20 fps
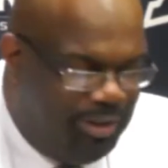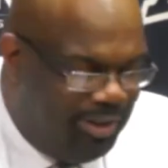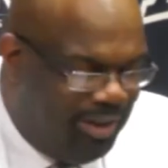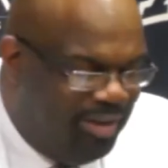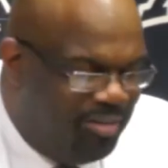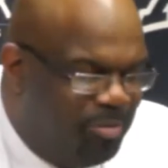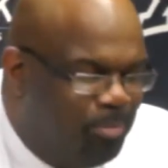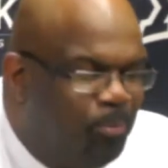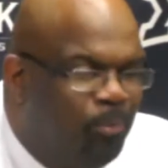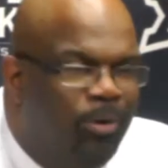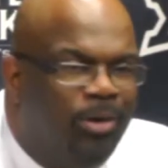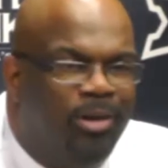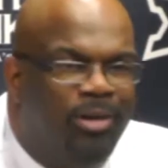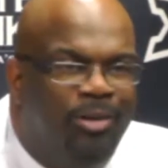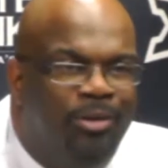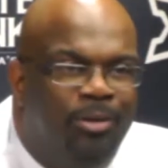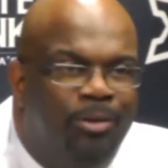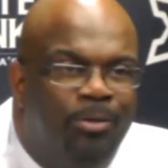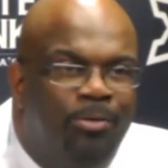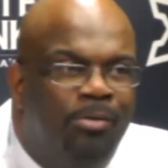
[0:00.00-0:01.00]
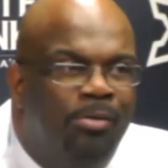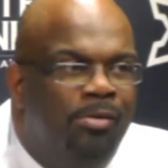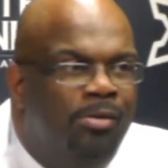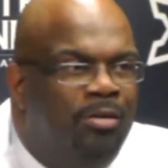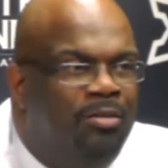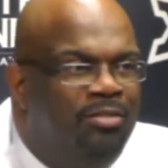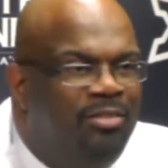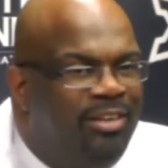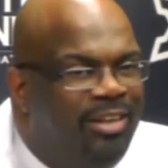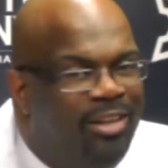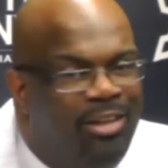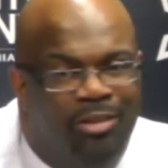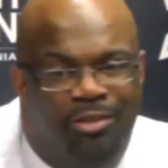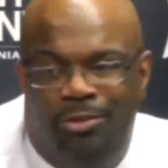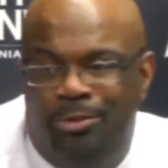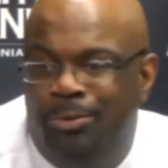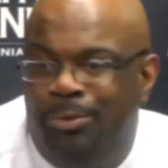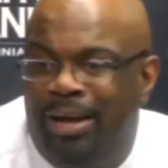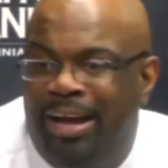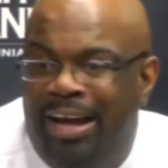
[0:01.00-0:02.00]
Got some work to do. Tale of
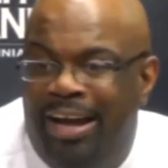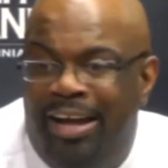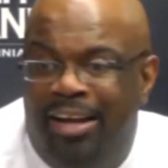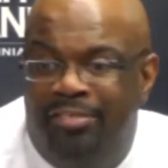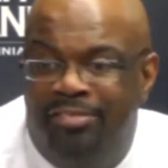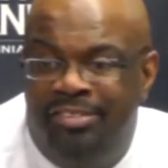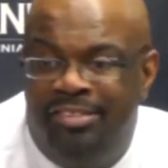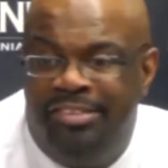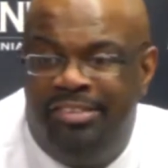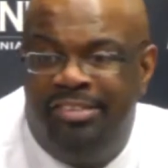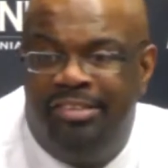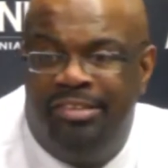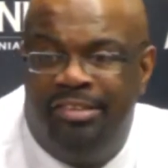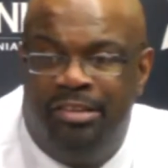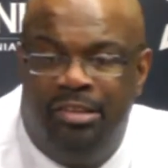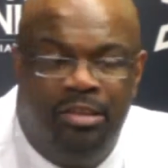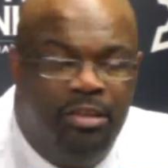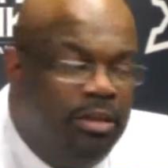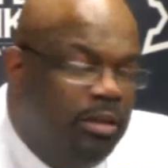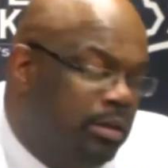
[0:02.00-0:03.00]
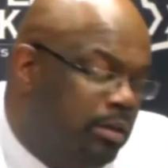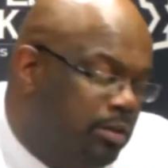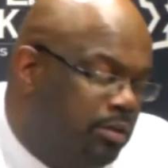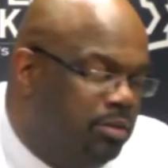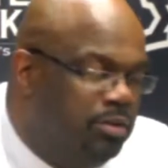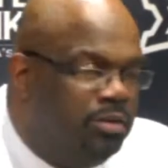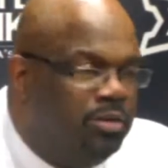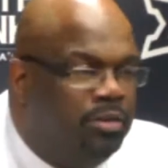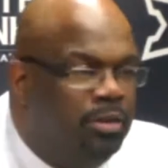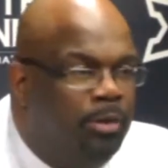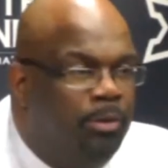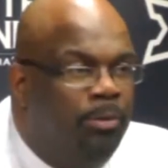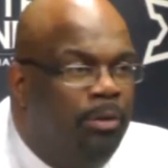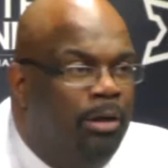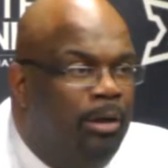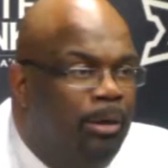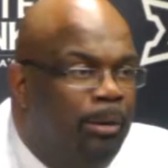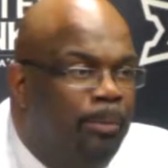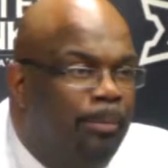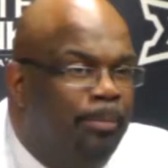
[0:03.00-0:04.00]
two halves.
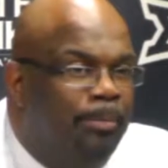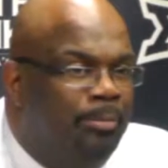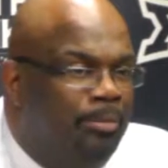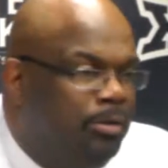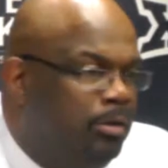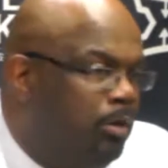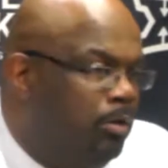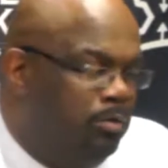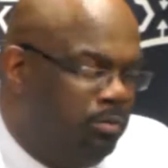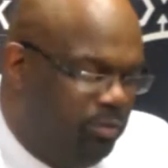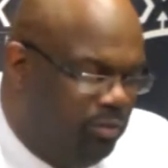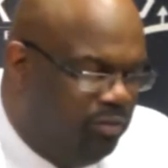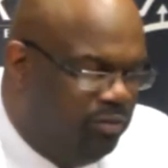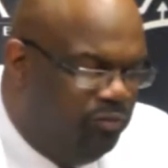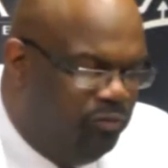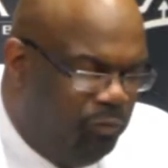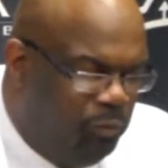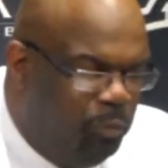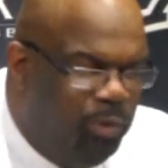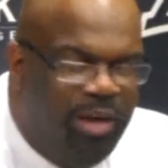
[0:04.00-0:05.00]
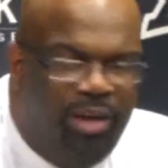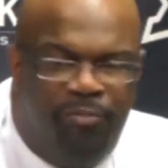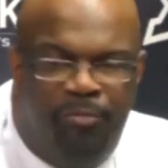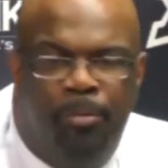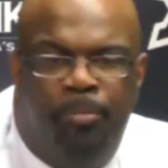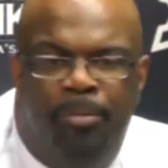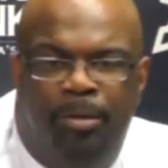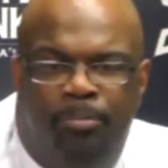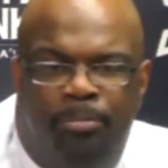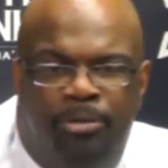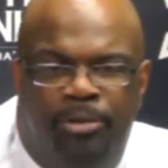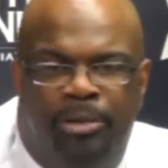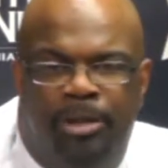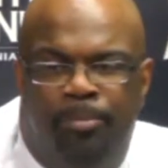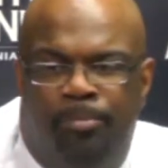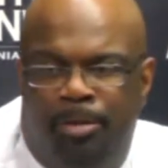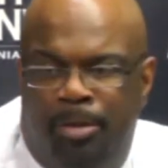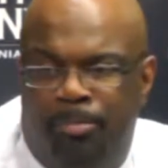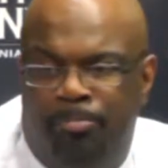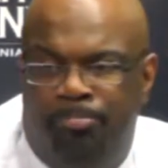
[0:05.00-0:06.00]
So, you know, we had a few people
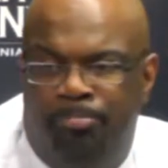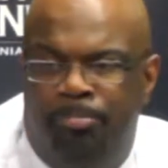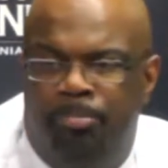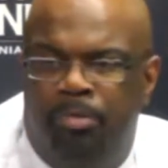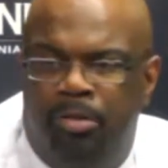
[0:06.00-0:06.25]
step up.